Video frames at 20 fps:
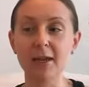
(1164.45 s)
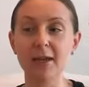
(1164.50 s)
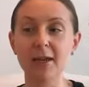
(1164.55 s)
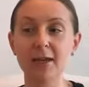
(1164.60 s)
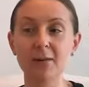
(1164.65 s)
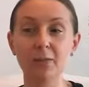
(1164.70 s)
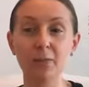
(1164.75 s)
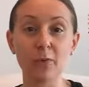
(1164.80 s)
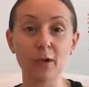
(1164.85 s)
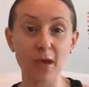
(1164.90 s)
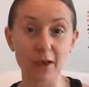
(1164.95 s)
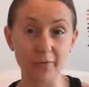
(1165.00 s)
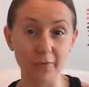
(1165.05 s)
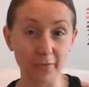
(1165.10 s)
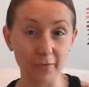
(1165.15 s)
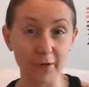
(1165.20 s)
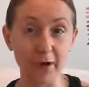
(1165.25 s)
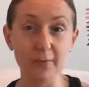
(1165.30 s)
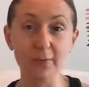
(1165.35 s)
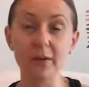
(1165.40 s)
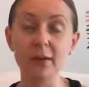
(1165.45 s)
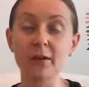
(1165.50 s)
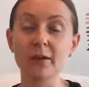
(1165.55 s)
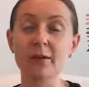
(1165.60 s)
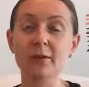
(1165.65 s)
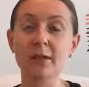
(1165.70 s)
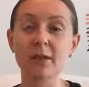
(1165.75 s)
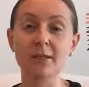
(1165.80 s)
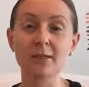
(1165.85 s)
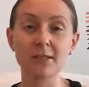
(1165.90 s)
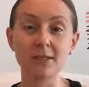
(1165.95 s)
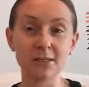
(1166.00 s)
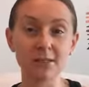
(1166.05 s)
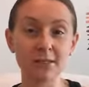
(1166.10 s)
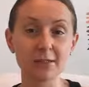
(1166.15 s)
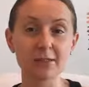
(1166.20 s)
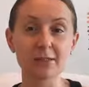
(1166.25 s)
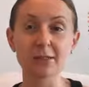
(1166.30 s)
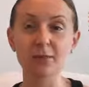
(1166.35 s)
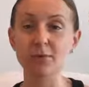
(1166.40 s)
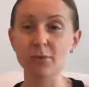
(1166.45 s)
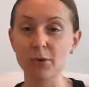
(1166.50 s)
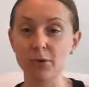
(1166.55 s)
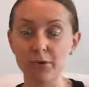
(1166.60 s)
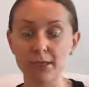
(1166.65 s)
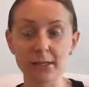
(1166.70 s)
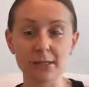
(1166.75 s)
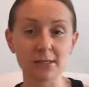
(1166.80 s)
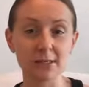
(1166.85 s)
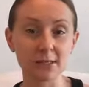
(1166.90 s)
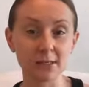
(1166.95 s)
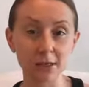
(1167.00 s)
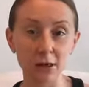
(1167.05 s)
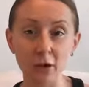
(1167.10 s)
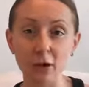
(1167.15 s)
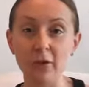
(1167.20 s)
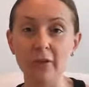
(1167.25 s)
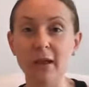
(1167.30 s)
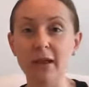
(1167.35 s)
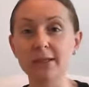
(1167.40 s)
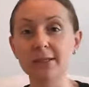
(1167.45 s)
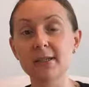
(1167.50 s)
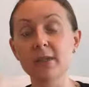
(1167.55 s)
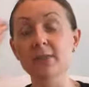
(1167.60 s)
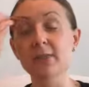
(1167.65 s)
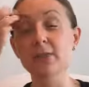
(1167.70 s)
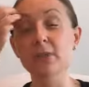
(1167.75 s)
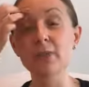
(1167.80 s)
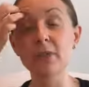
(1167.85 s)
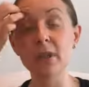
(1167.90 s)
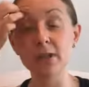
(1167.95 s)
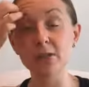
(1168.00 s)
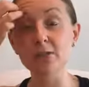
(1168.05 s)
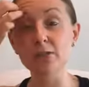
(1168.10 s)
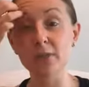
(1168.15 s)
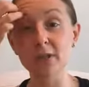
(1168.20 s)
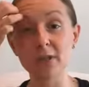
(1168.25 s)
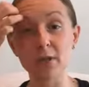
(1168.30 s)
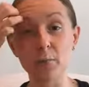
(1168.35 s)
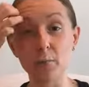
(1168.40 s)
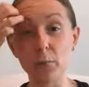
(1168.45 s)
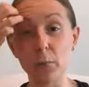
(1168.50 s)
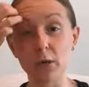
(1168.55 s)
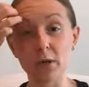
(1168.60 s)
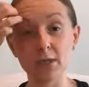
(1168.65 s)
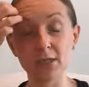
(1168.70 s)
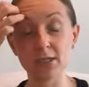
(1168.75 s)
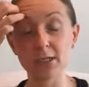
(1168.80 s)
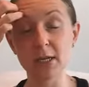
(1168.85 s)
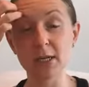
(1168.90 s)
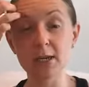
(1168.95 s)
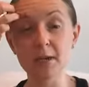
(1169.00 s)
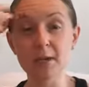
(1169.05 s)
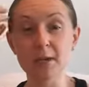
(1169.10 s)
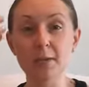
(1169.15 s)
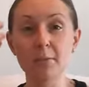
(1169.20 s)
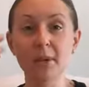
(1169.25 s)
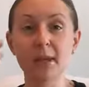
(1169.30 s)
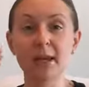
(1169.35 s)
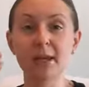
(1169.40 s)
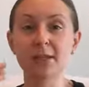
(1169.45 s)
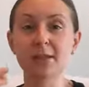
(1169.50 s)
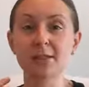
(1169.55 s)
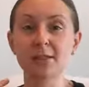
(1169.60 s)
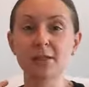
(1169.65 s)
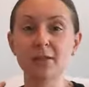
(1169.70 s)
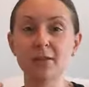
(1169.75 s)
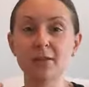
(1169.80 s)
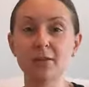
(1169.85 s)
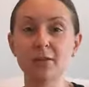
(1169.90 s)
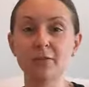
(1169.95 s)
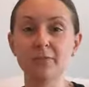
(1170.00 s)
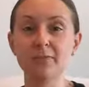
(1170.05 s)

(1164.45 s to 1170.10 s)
And we have a farm there that distills it, processes it, all that stuff. So that's really important because